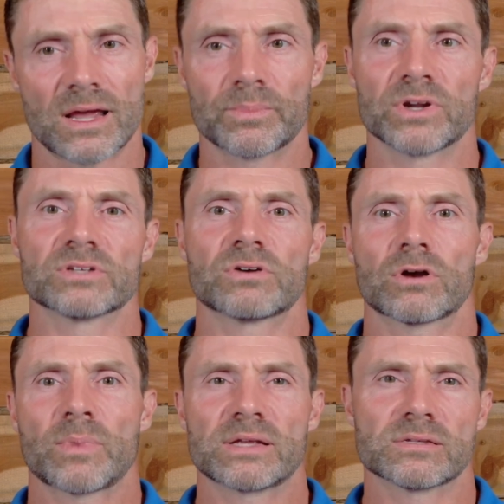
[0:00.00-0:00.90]
I'm going to talk
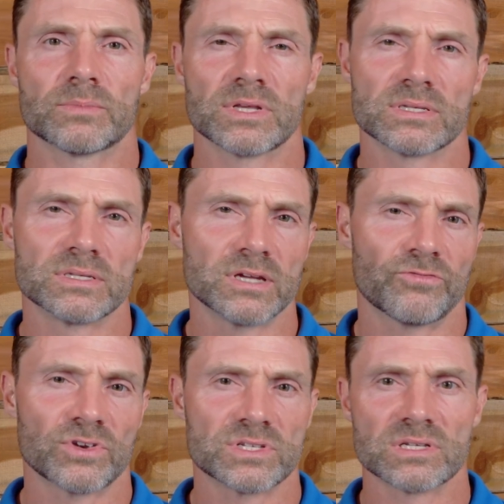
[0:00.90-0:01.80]
about some of these
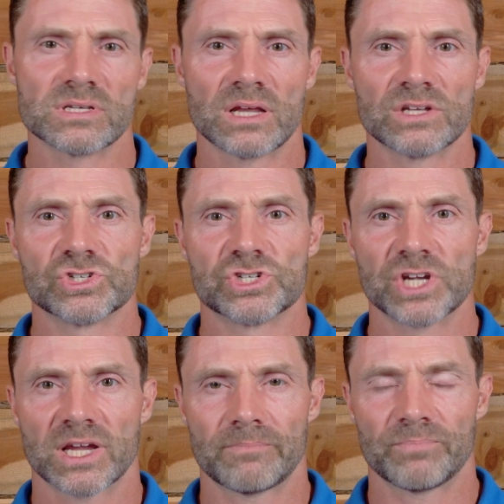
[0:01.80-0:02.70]
differences in
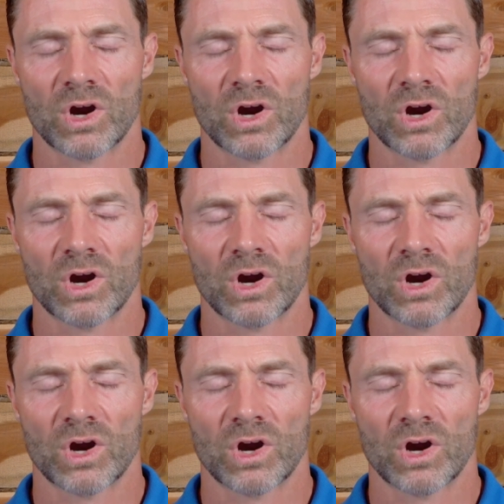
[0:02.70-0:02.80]
chicken.